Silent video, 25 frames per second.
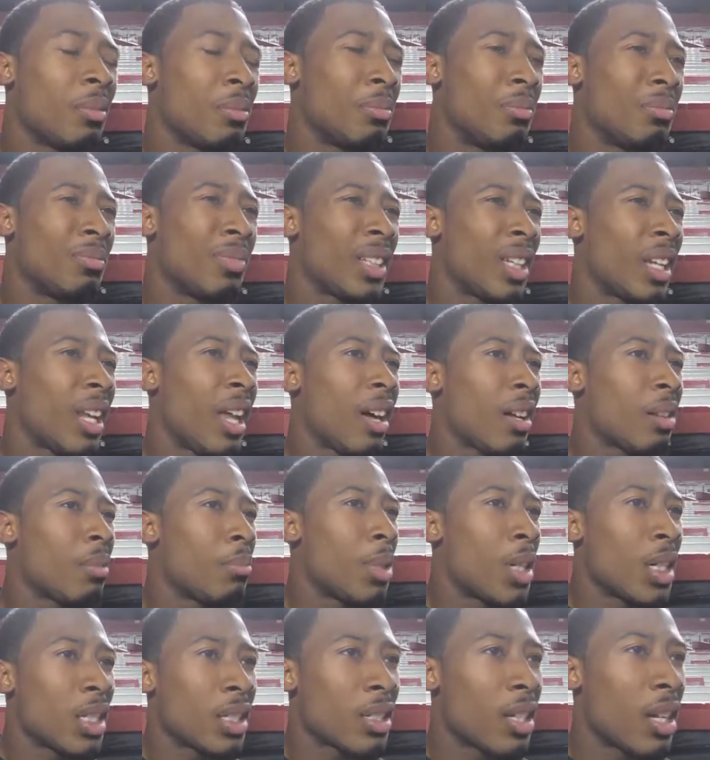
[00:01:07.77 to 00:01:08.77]
of a lot
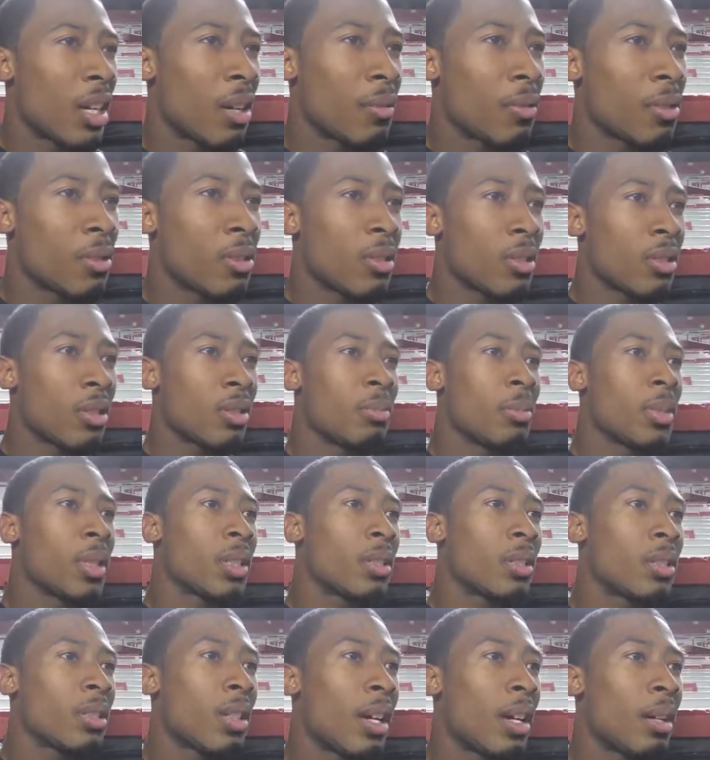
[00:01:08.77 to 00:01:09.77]
of bus coverages,
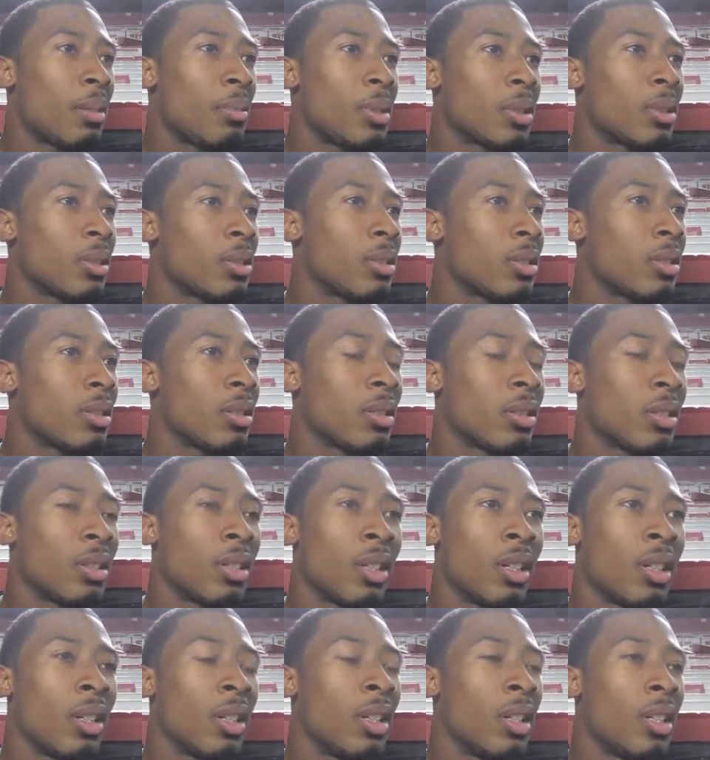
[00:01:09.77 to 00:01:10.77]
misassignments,
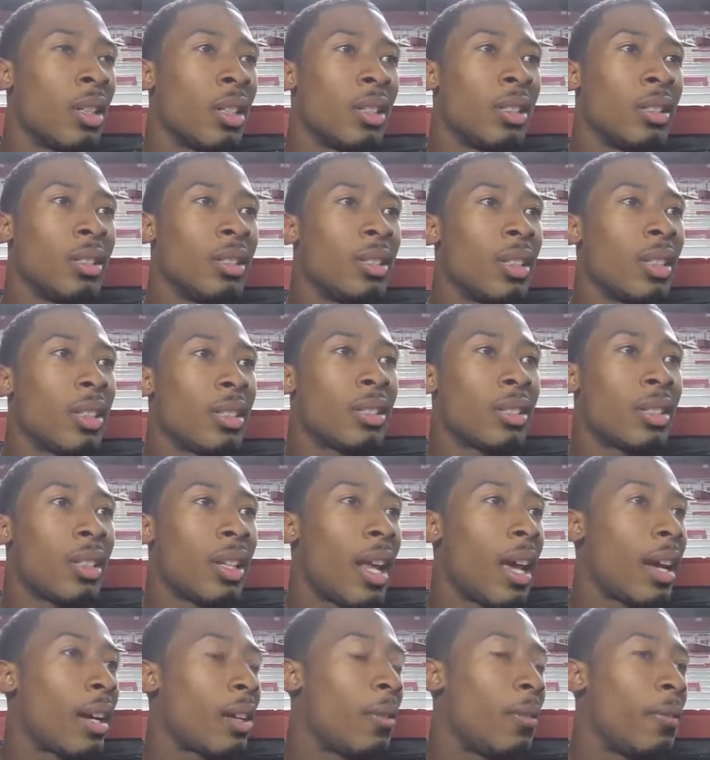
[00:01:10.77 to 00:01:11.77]

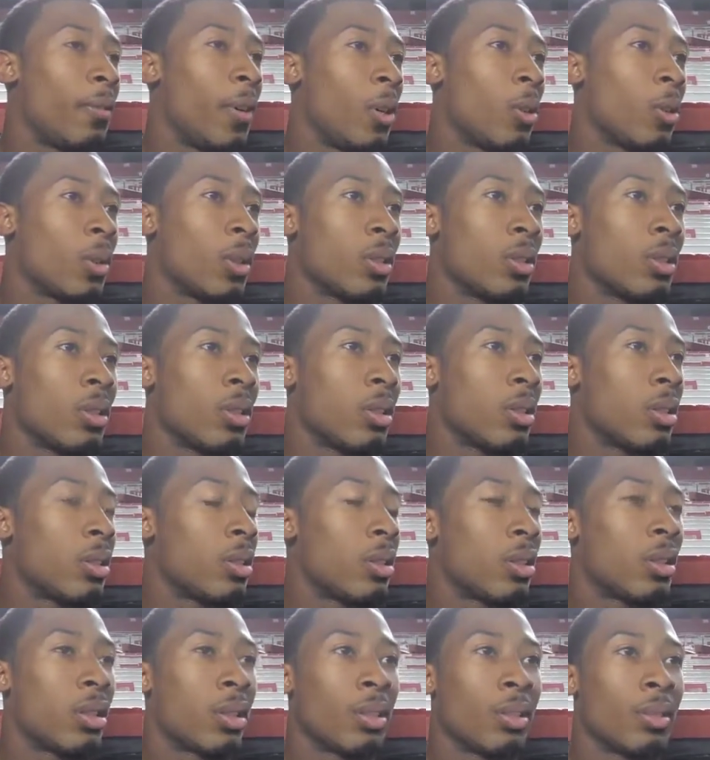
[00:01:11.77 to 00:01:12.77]
just lack of
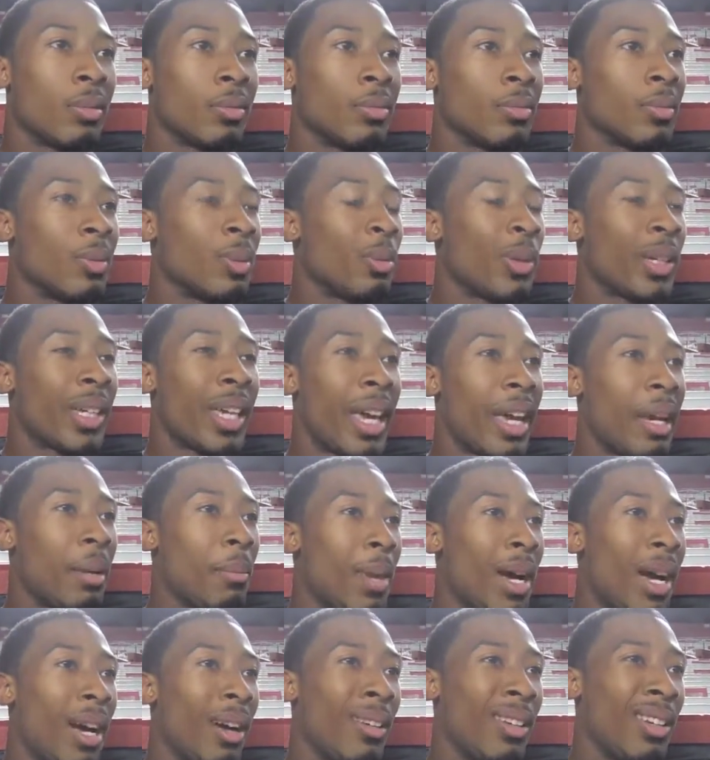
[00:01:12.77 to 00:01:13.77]
focus. We
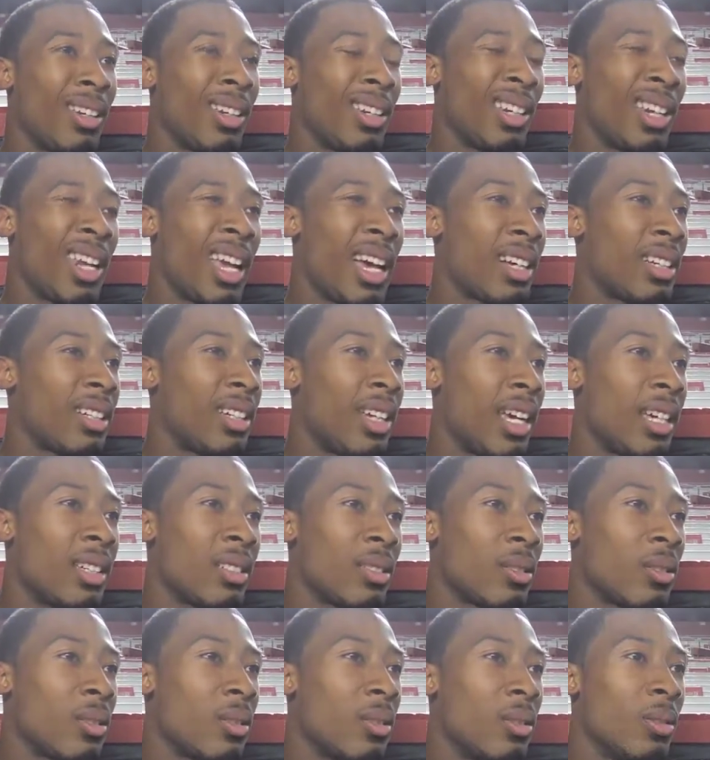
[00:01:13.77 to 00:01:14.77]
came out
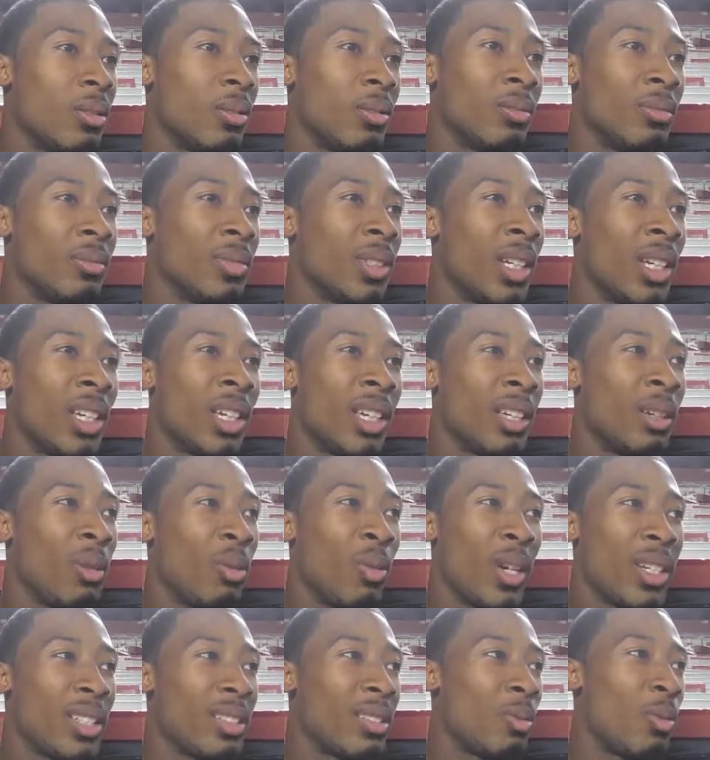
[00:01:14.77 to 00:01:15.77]
lackadaisical.
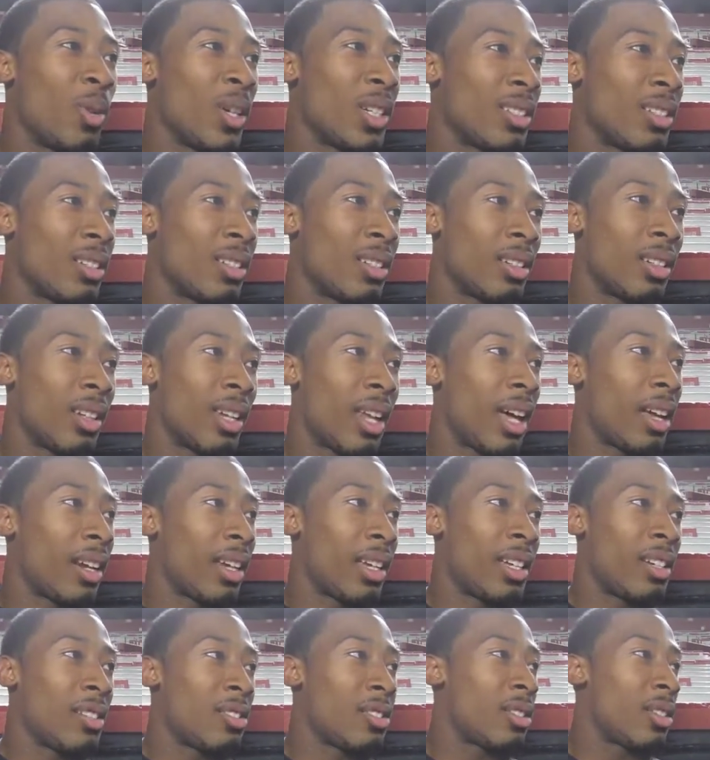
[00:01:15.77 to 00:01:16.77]
wasn't a
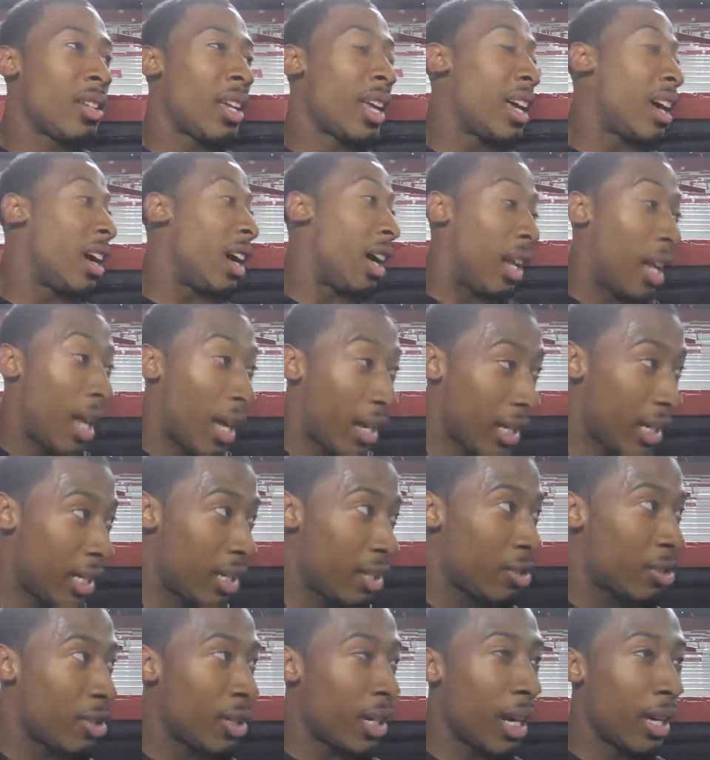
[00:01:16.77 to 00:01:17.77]
lot of energy a lot of
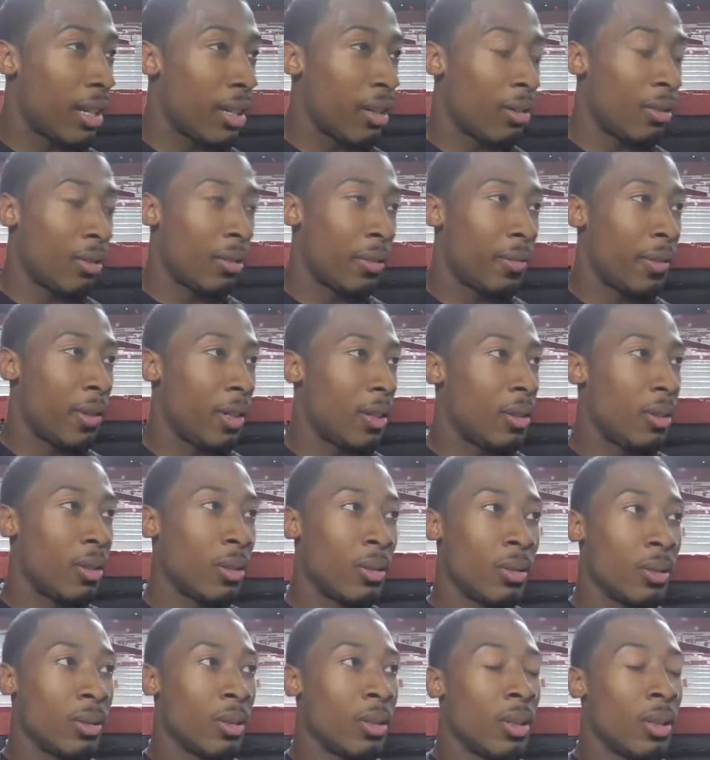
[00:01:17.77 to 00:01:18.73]
energy out there on the field.